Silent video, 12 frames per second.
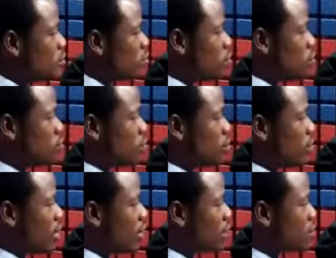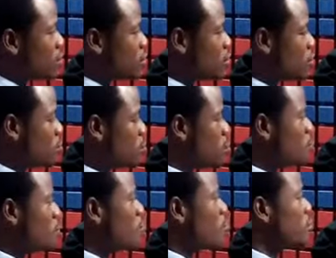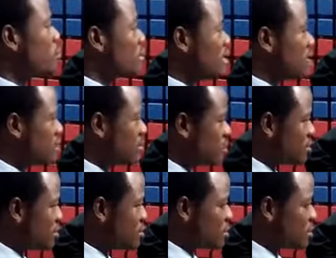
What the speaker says: the whistleblower is supposed to be protected.